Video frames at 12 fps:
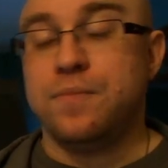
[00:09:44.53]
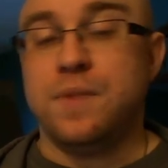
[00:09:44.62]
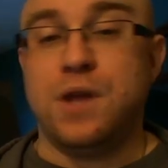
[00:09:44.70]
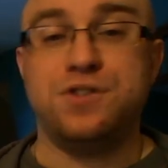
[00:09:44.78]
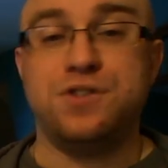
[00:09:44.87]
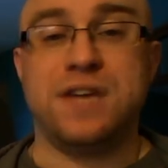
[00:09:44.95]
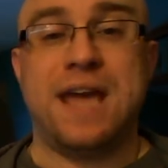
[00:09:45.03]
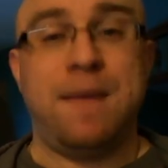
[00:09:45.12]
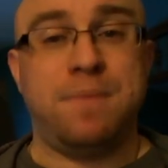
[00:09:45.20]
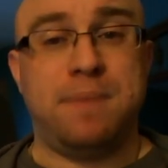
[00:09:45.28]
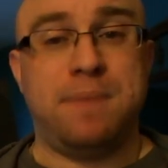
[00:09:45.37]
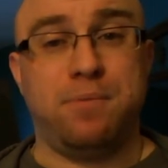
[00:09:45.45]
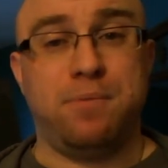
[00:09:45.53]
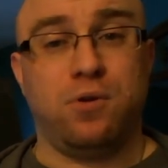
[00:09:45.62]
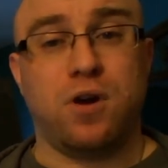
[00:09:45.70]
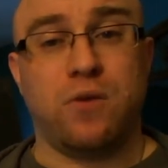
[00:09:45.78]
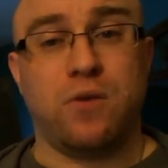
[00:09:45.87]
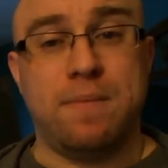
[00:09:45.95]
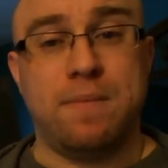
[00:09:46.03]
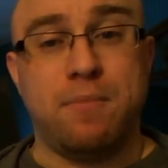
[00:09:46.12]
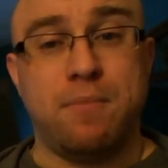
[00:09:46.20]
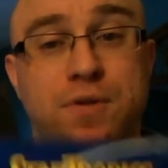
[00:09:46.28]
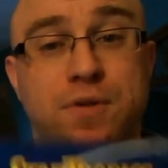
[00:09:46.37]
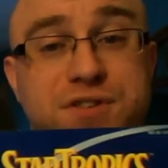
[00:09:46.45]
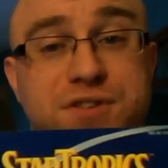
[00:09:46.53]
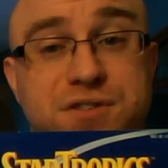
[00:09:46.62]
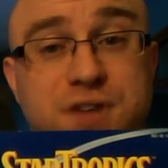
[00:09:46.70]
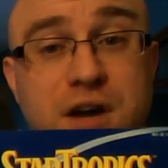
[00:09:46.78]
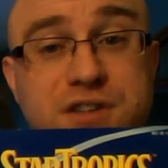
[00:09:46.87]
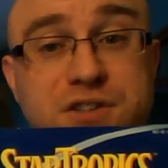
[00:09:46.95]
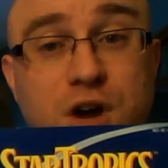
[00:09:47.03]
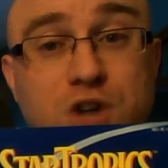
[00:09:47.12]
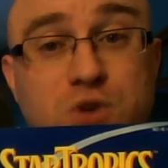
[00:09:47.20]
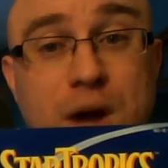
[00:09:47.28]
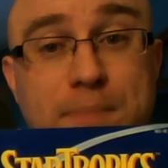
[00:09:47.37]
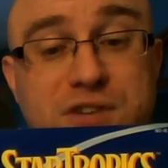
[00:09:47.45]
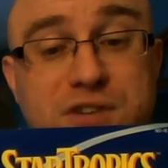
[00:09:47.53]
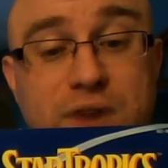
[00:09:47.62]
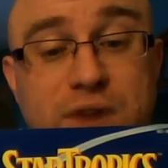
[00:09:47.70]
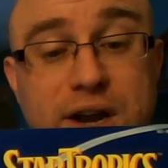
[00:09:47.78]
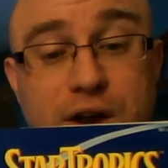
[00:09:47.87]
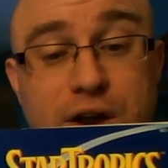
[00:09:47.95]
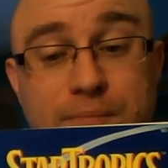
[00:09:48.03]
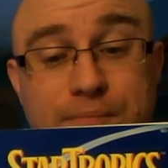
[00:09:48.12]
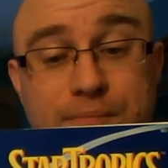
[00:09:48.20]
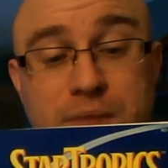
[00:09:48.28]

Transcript: Here's a game that people are going to remember. This is Star Tropics right here.